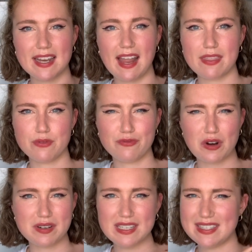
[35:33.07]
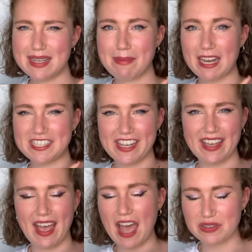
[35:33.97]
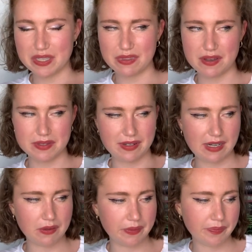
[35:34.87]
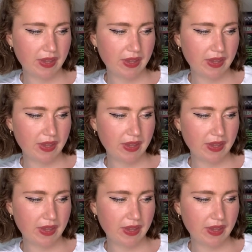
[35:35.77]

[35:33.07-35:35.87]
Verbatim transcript: like the foresty magic. I also thought was really cool.